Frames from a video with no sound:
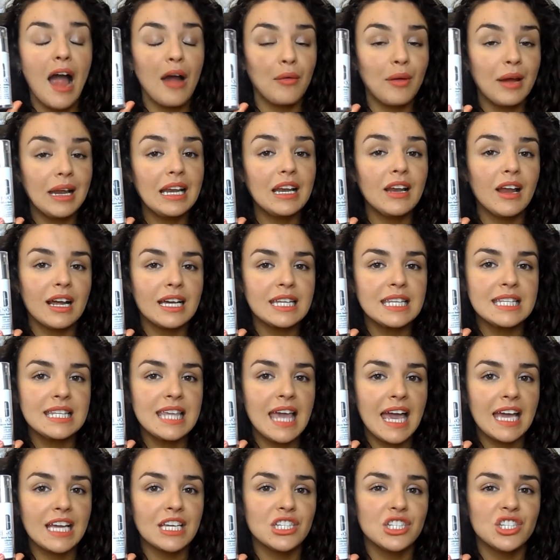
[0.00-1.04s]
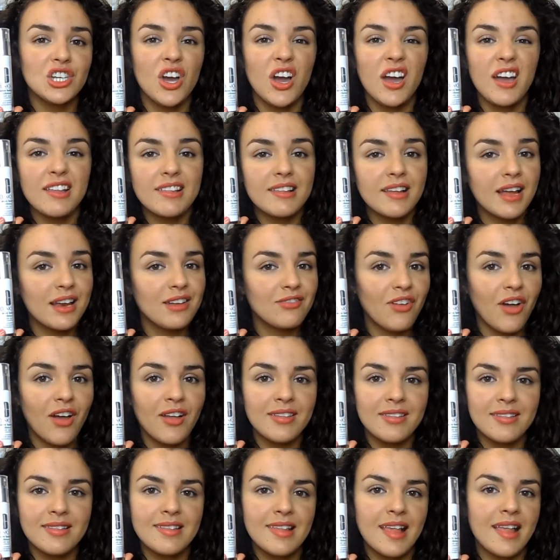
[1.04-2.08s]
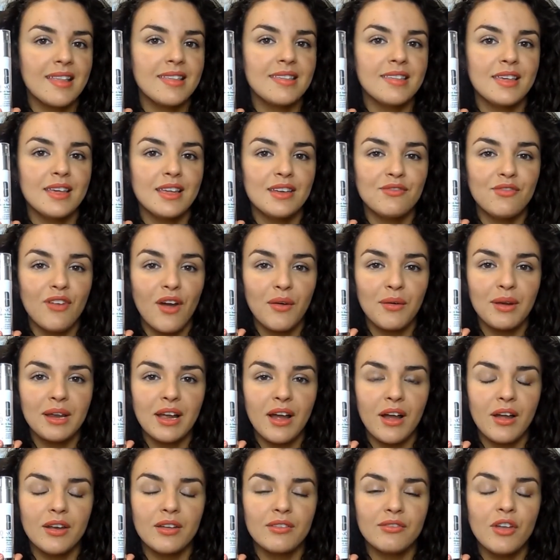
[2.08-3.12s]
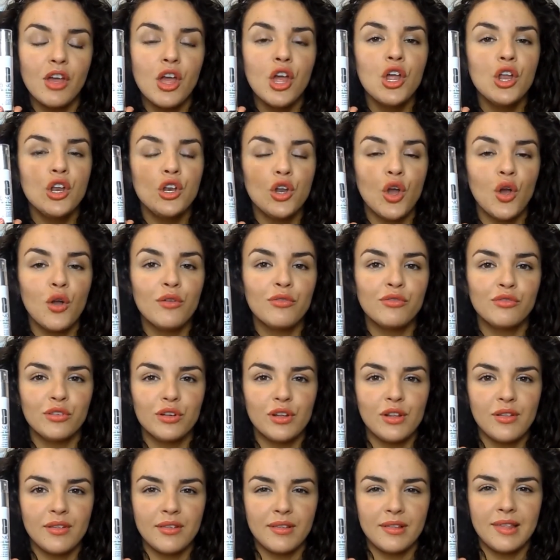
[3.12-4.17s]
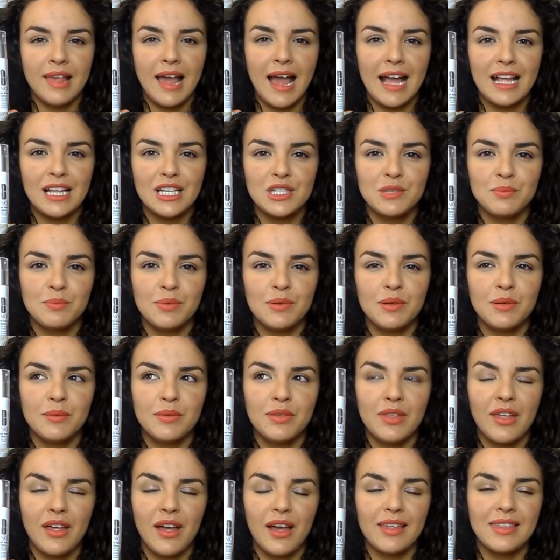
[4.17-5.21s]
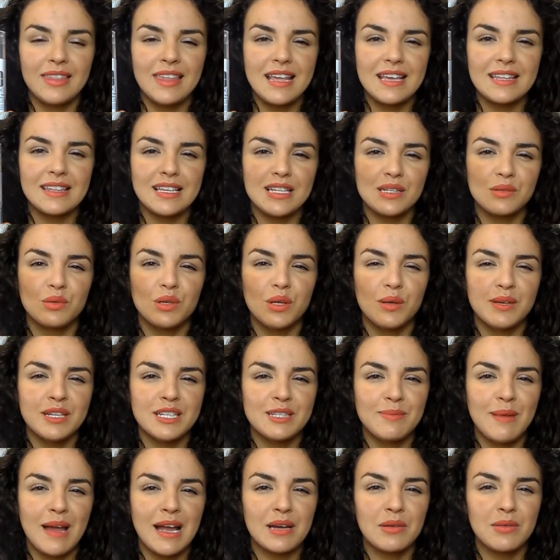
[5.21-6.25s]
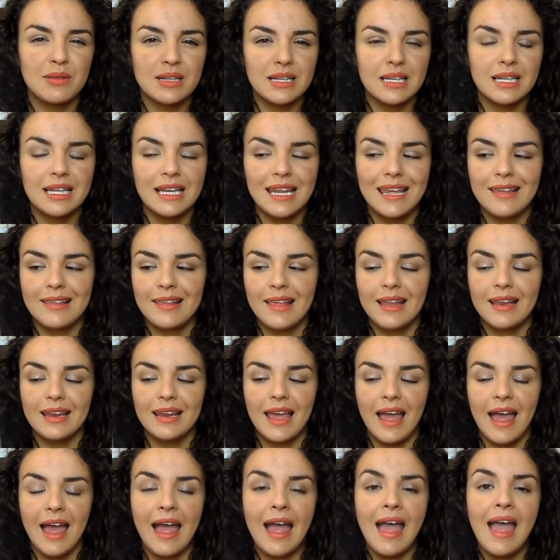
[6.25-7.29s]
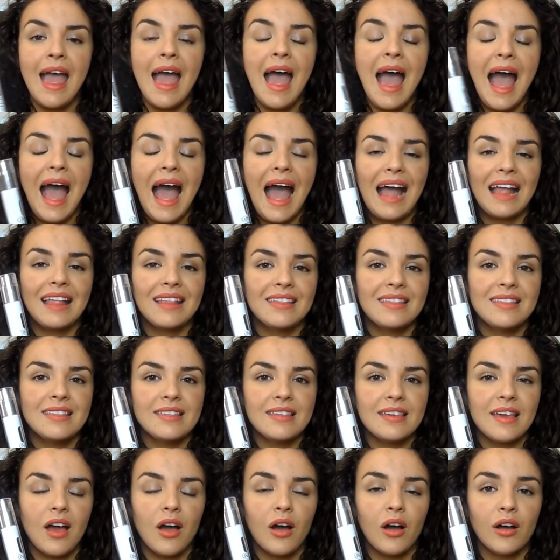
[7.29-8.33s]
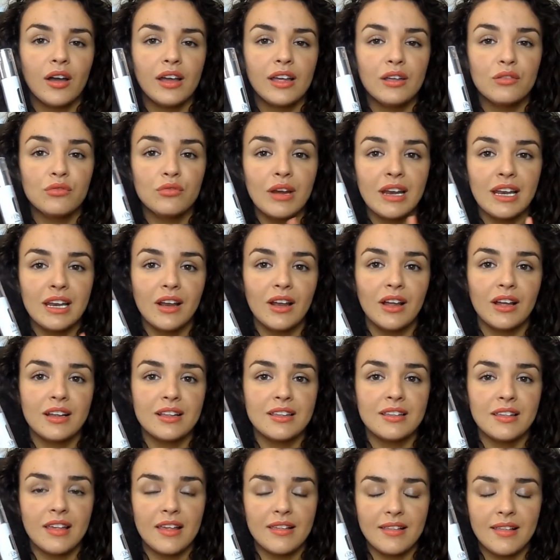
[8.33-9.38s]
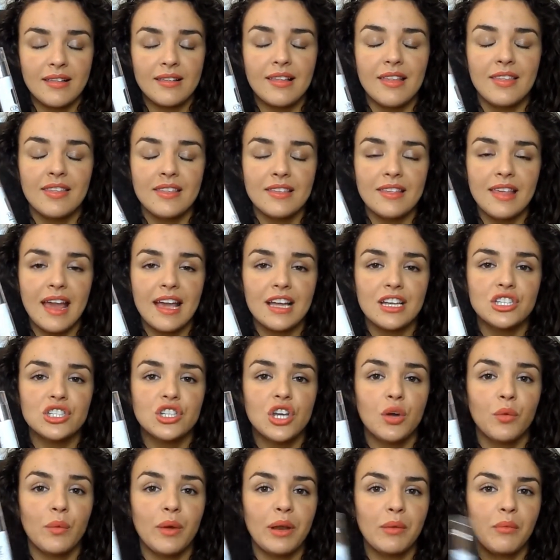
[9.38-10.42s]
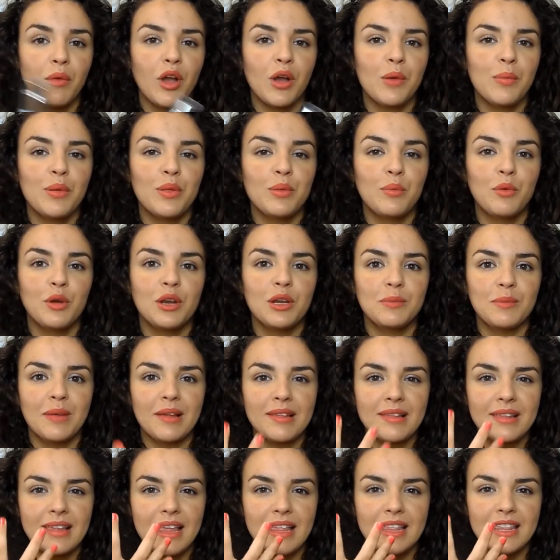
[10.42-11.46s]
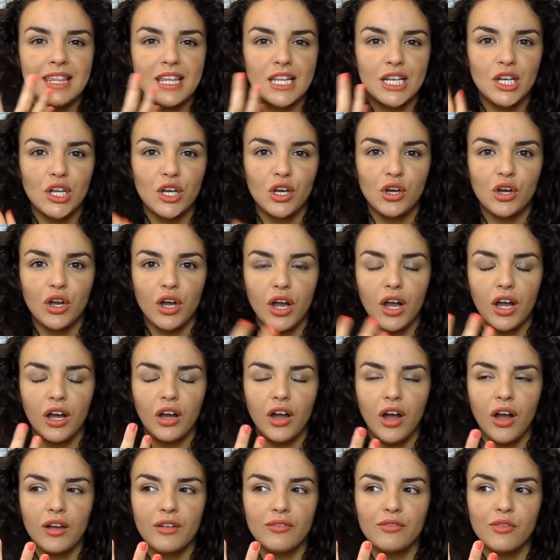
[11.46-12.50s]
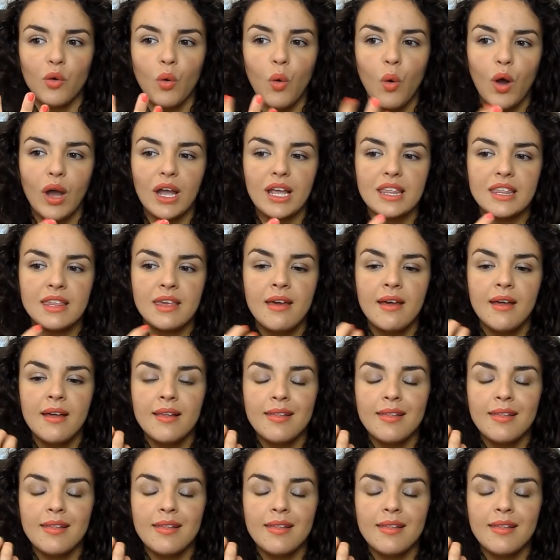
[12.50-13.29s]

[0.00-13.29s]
I really like the texture. It's kind of unscented, very kind of no frills attached, but I think that's what you expect with Clinique skincare. And I really liked, as I said, the texture. When I woke up in the morning, my skin did look kind of quite